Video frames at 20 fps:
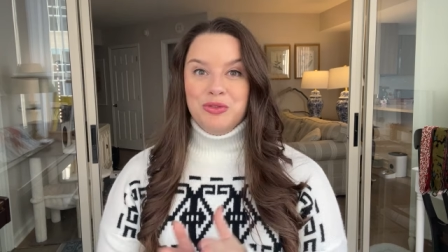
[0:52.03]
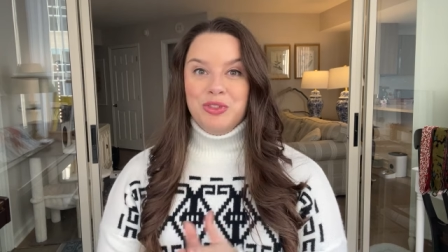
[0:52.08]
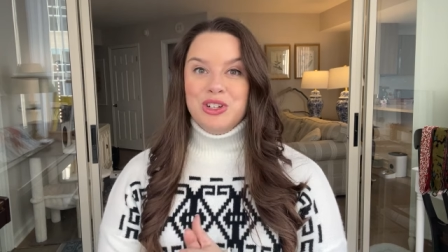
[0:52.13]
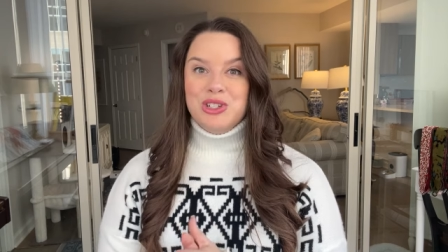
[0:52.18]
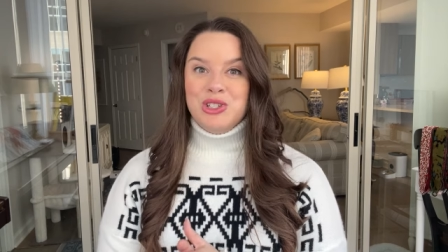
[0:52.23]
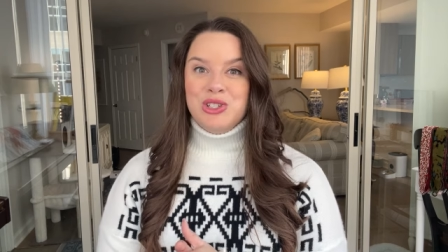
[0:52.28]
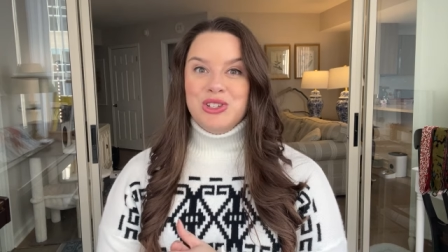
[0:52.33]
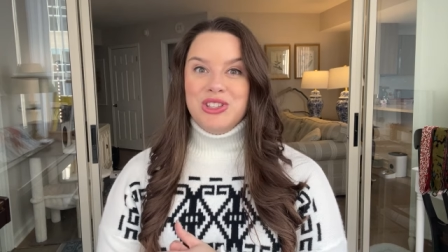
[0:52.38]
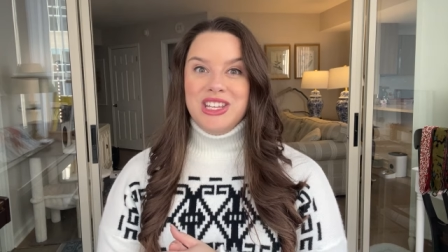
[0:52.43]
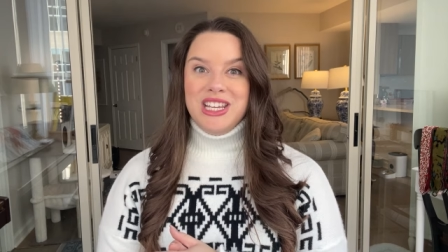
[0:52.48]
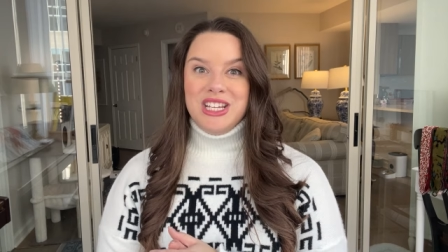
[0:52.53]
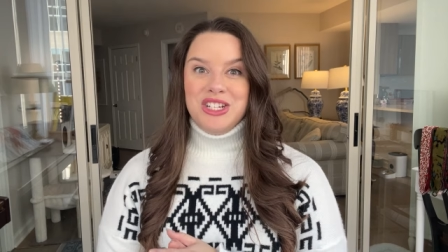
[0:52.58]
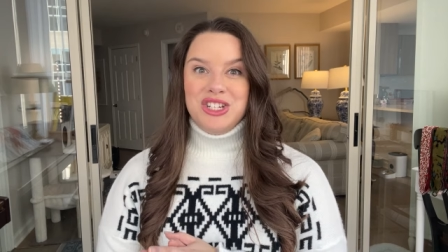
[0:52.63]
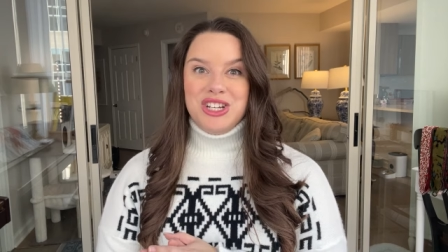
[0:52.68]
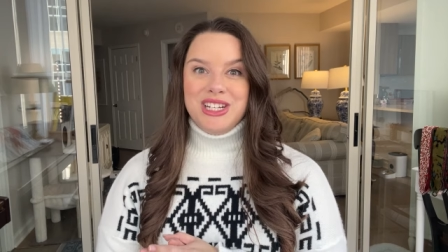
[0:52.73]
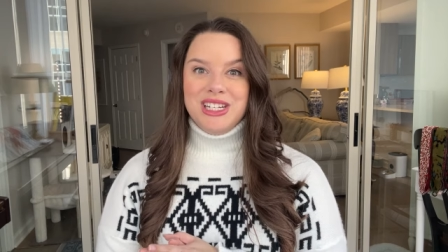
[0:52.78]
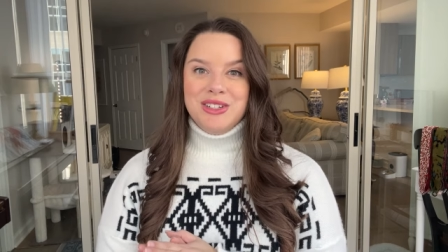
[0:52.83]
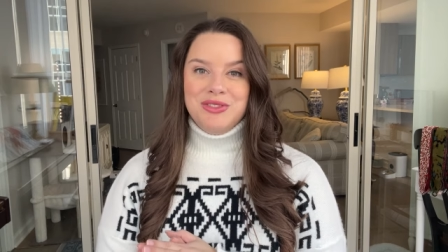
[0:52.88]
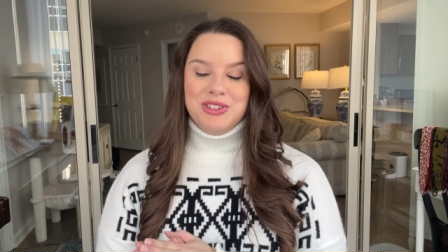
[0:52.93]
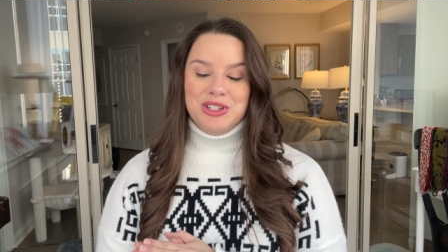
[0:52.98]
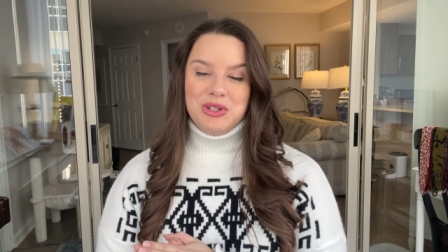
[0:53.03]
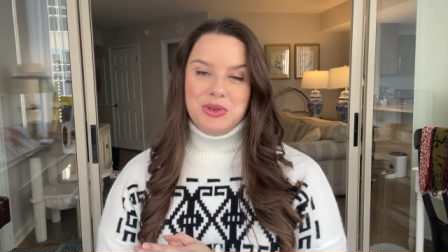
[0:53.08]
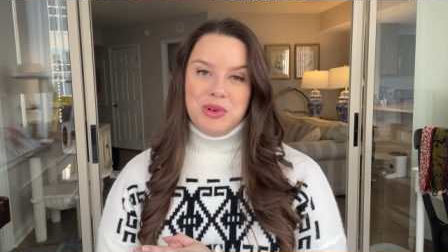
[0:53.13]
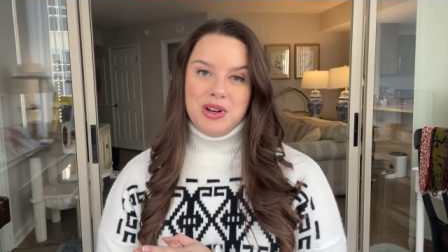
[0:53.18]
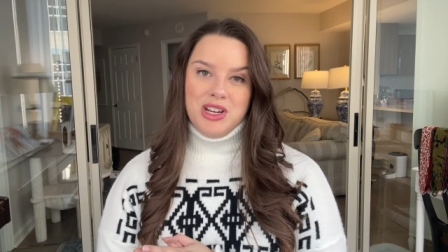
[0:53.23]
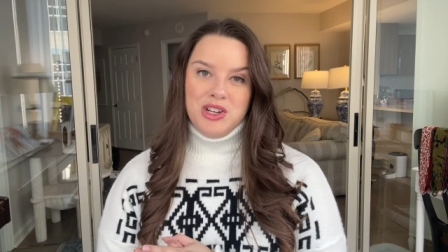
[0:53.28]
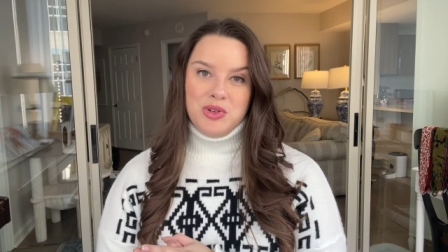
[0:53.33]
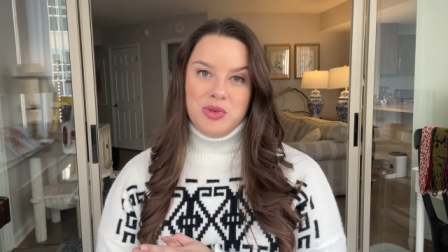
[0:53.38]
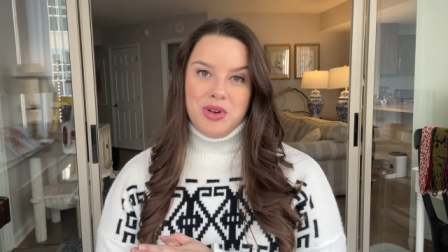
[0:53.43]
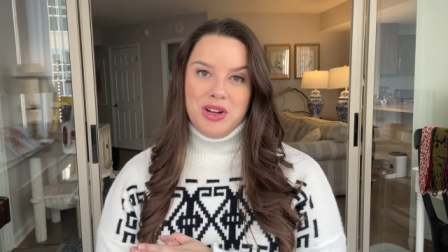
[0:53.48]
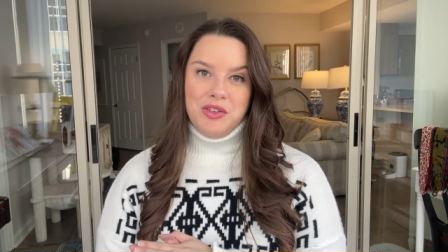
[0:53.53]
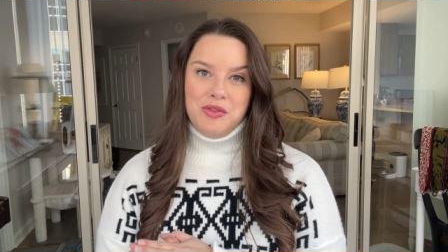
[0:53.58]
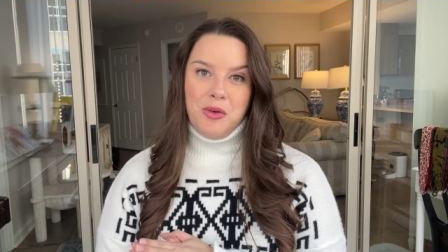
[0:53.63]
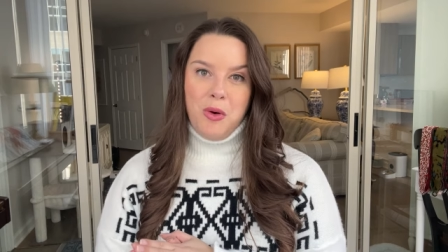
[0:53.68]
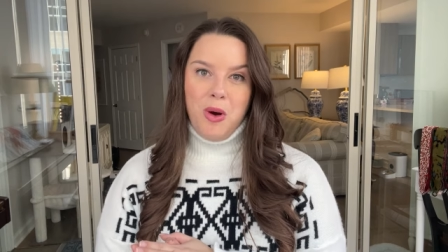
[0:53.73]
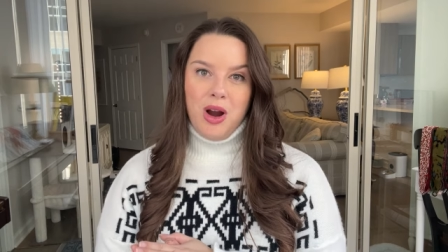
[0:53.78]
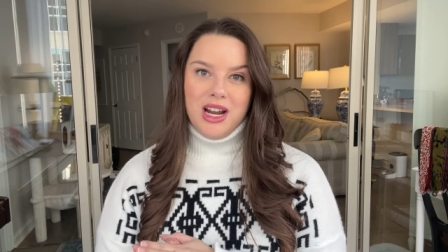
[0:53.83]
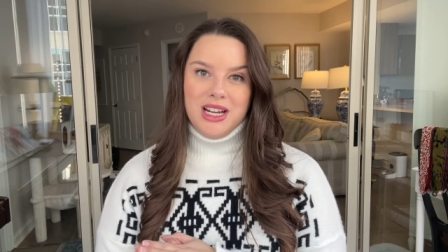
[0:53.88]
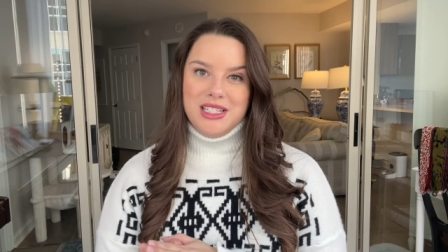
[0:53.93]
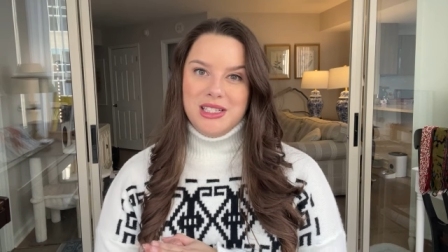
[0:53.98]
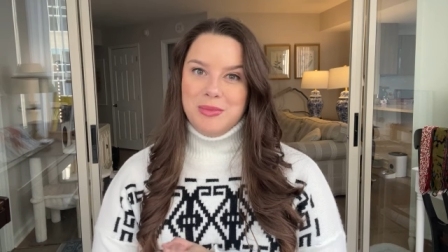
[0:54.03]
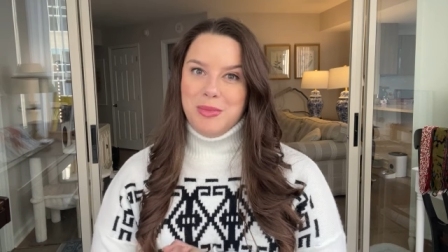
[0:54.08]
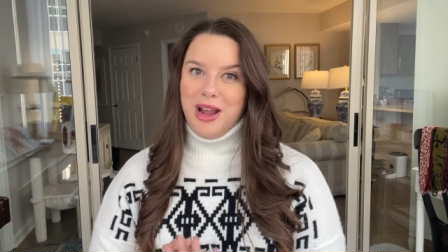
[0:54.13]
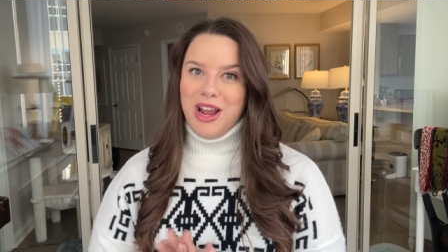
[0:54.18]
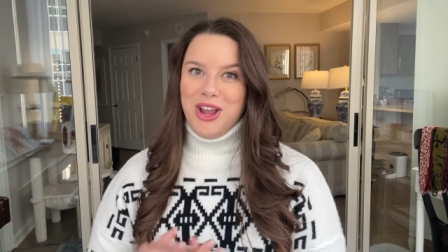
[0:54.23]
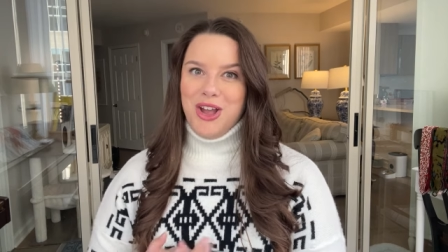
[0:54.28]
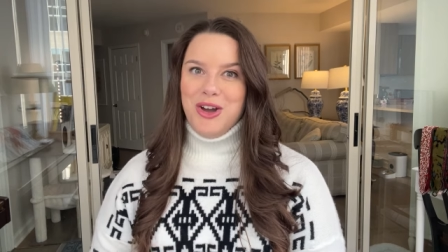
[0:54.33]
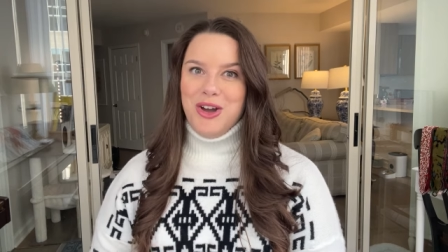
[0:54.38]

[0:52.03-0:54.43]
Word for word: First on the agenda for twenty twenty-four is my